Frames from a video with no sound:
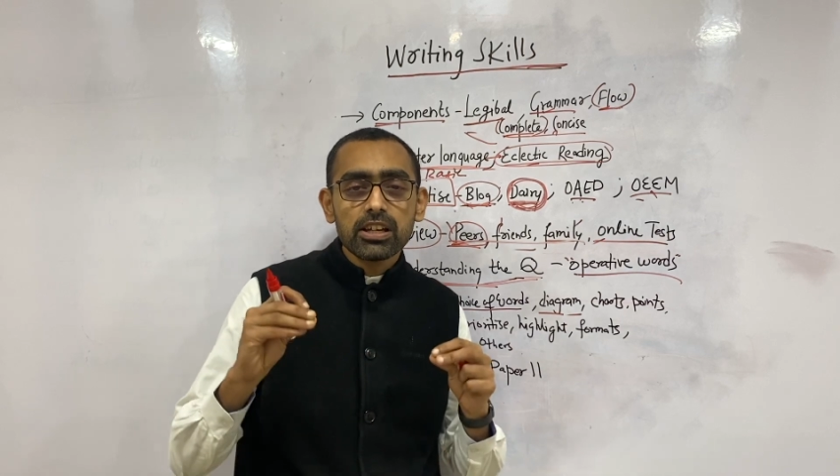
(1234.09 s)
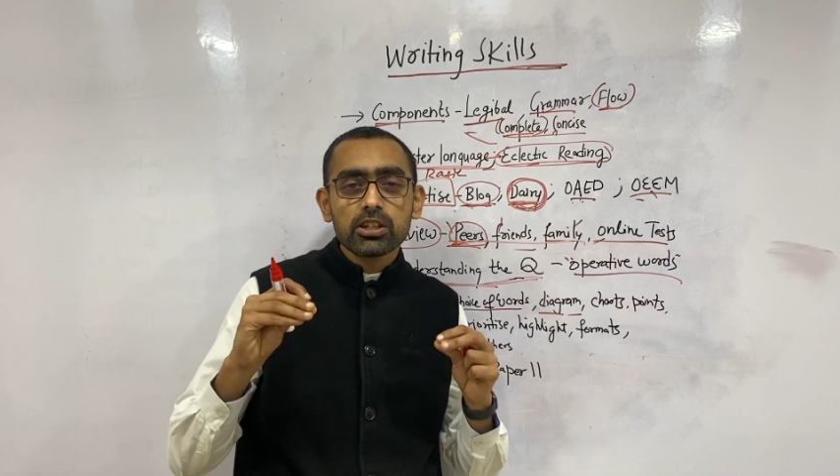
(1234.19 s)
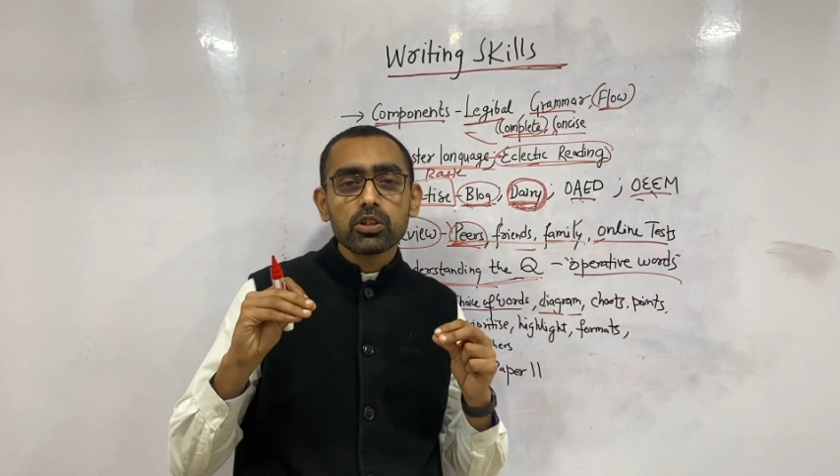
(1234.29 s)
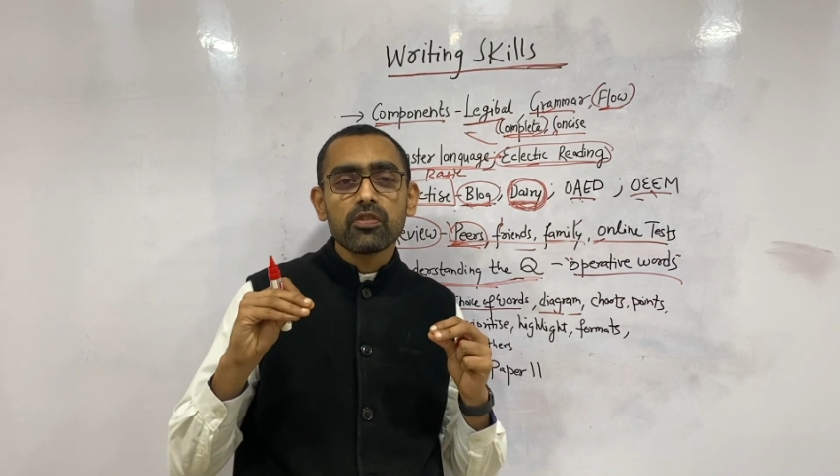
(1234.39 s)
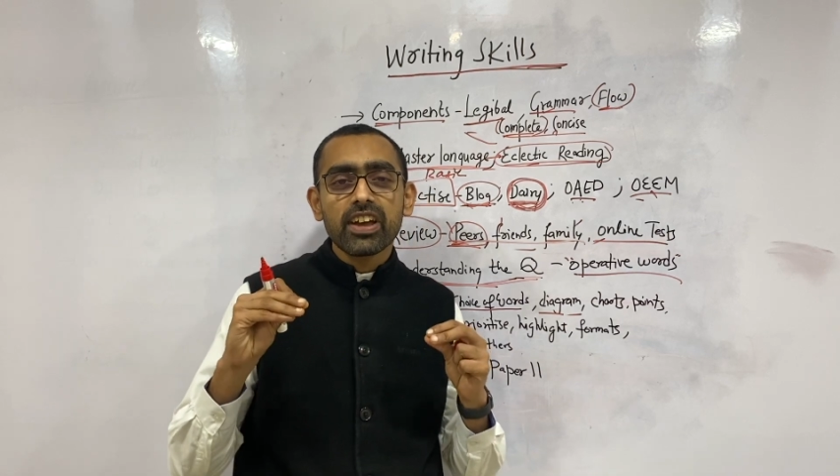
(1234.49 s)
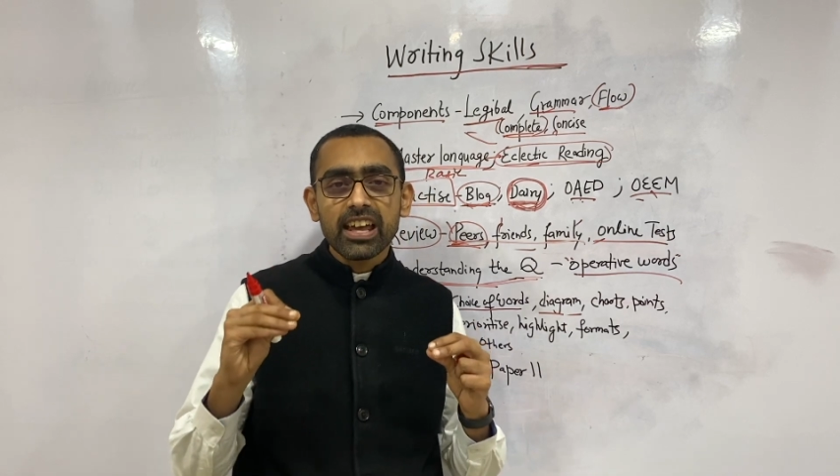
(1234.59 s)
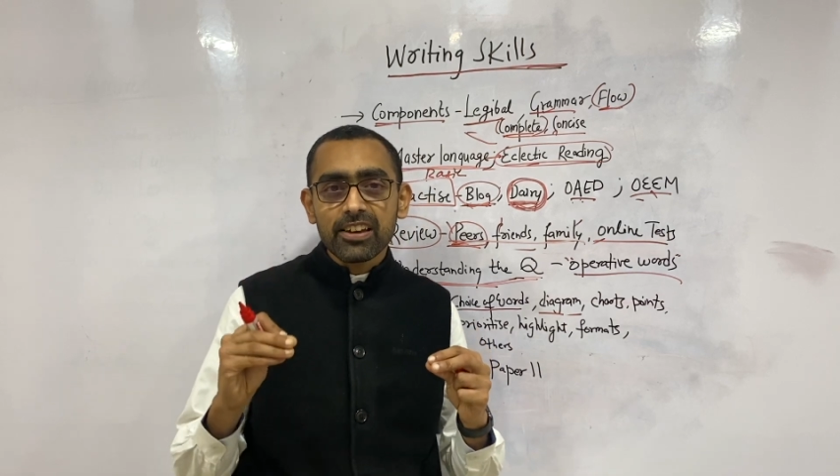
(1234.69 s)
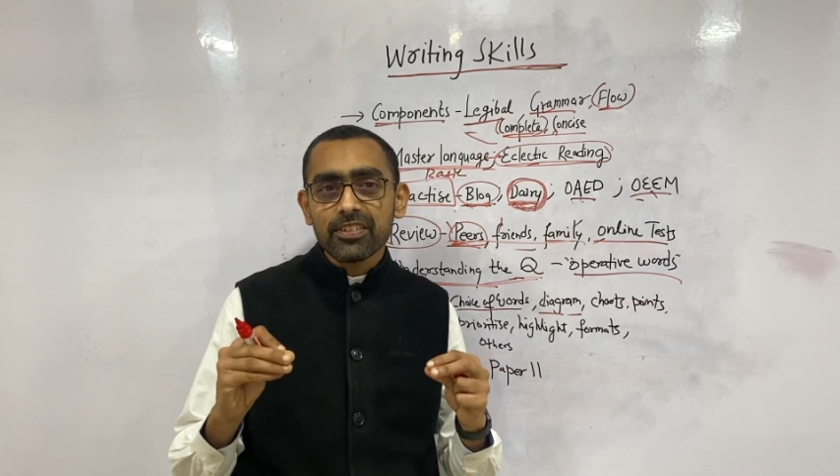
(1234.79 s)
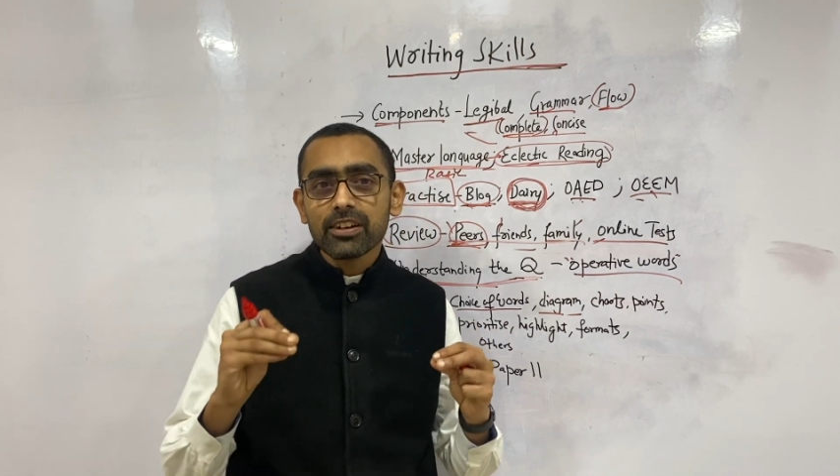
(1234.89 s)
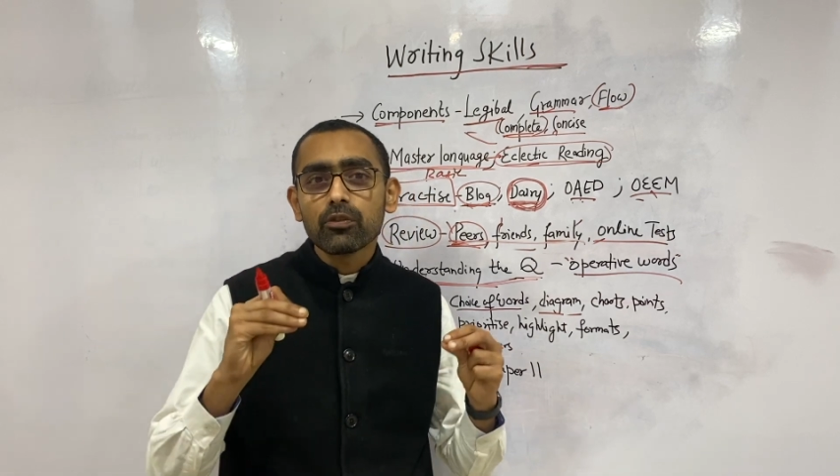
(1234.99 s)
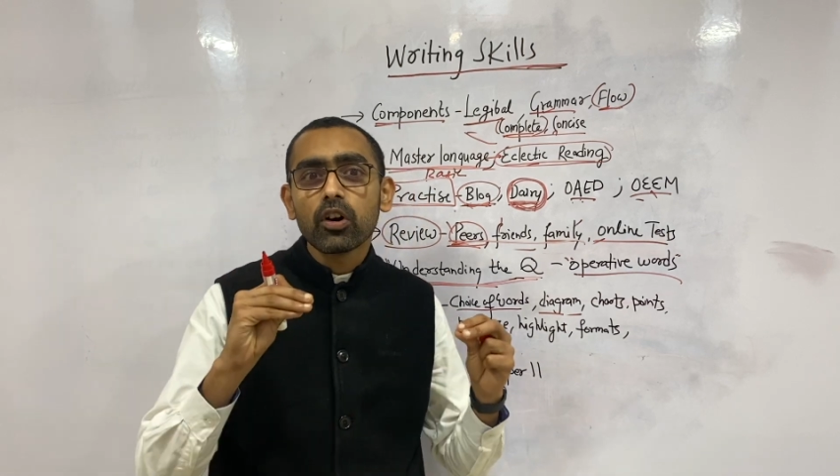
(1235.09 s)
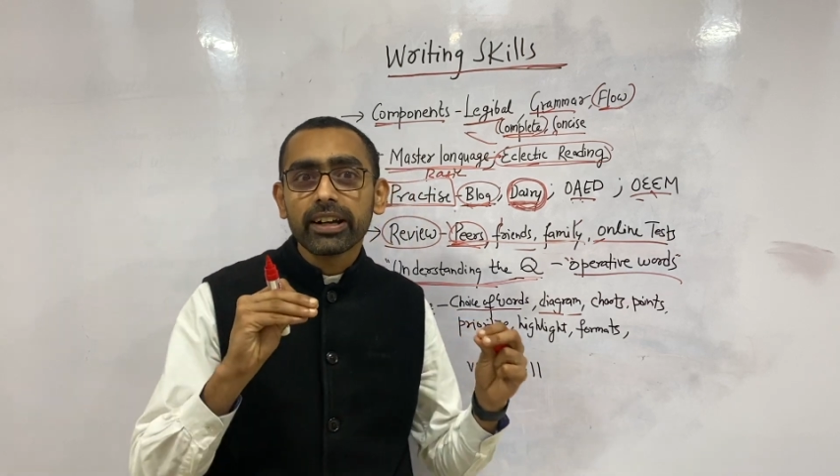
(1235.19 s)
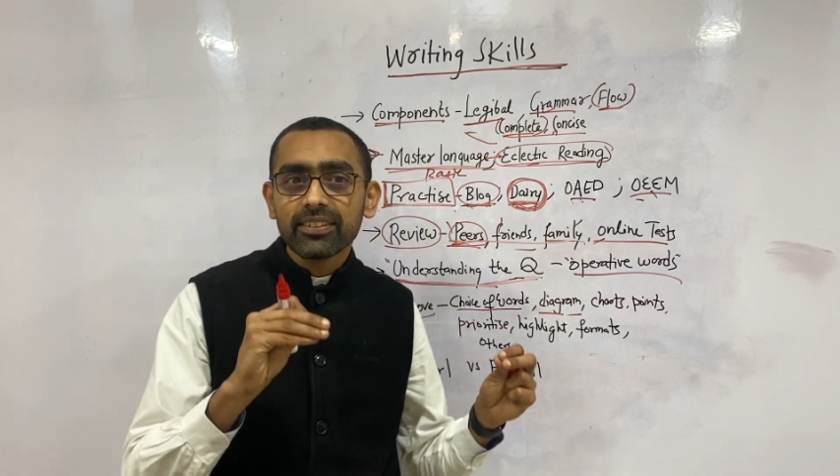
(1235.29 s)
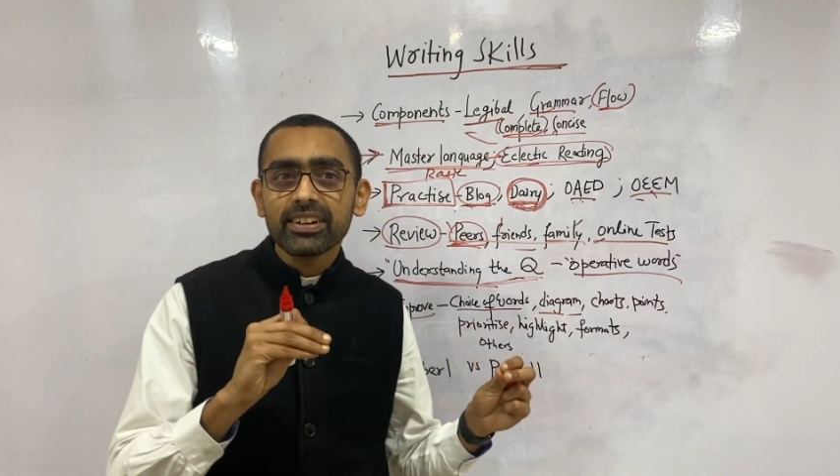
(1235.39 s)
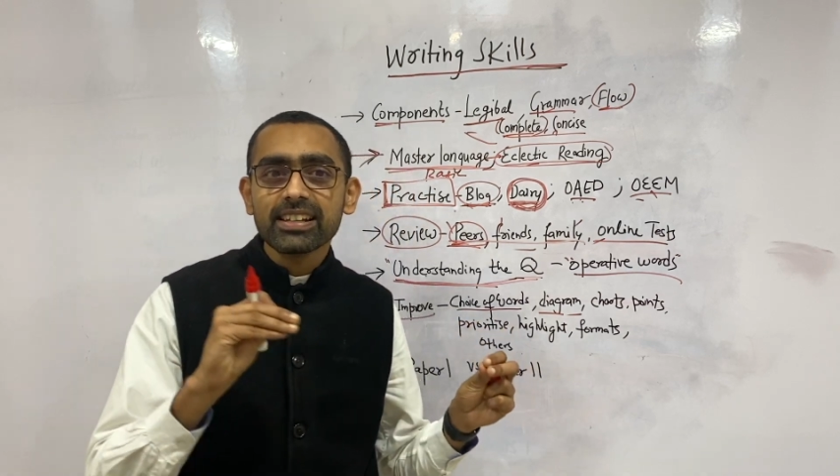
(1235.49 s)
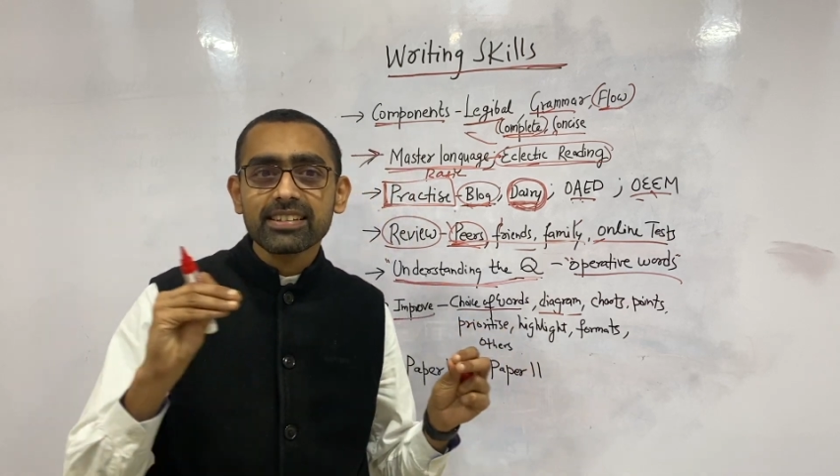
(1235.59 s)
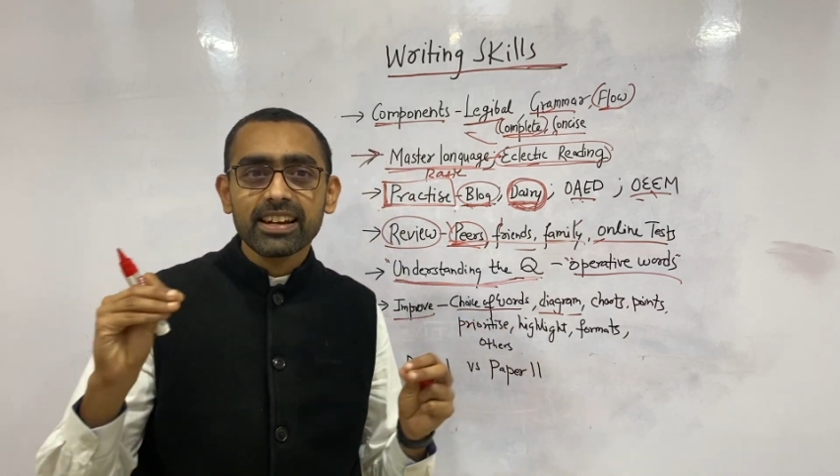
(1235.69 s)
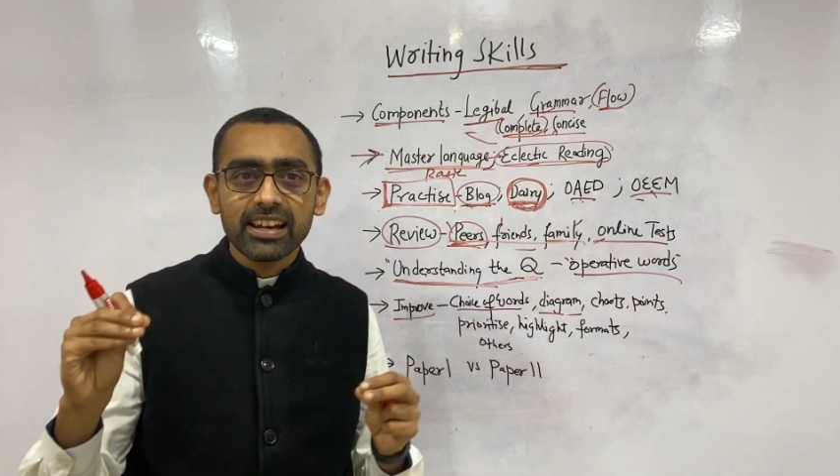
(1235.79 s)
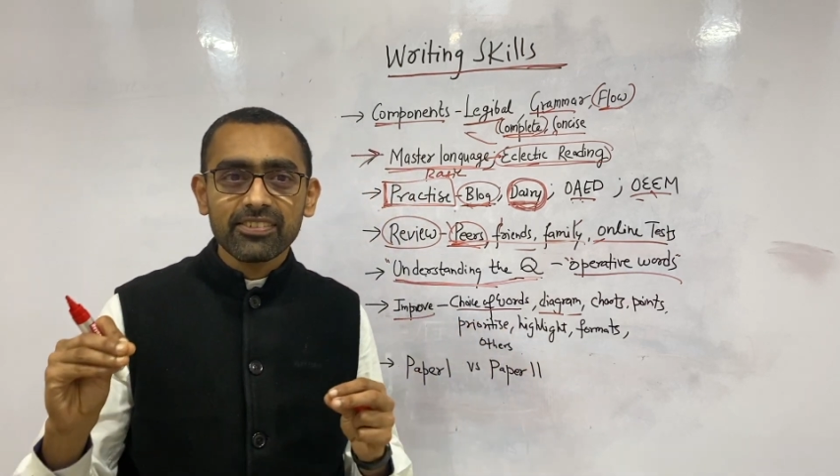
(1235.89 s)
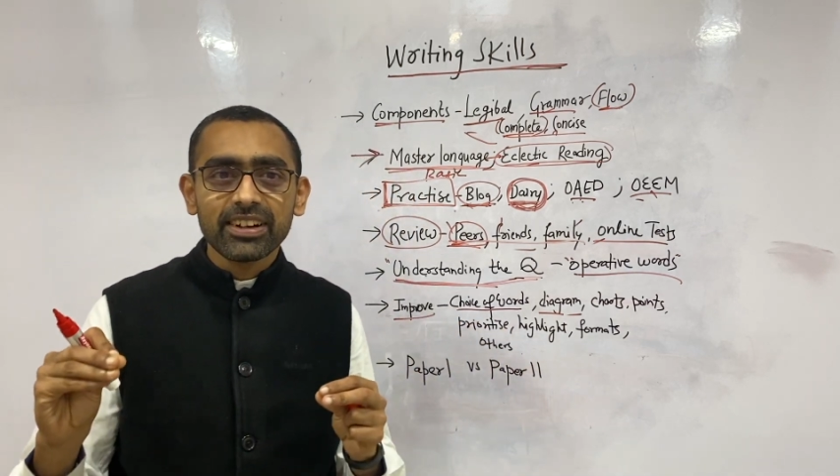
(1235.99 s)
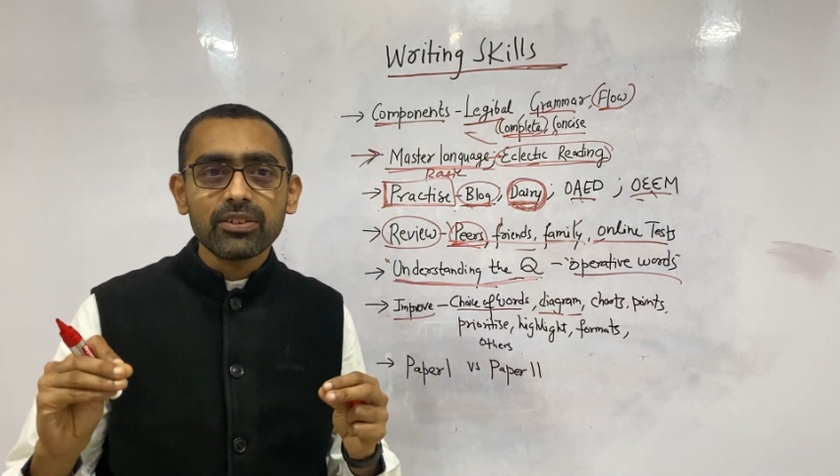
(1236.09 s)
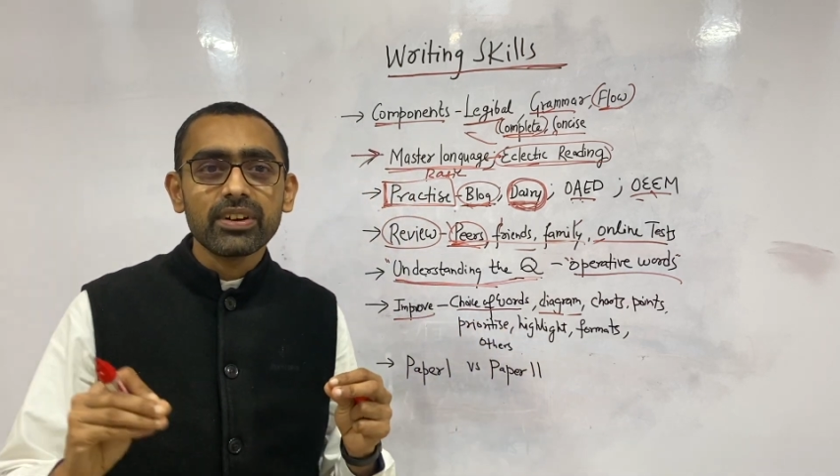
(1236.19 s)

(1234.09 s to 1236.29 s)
So whatever is relevant,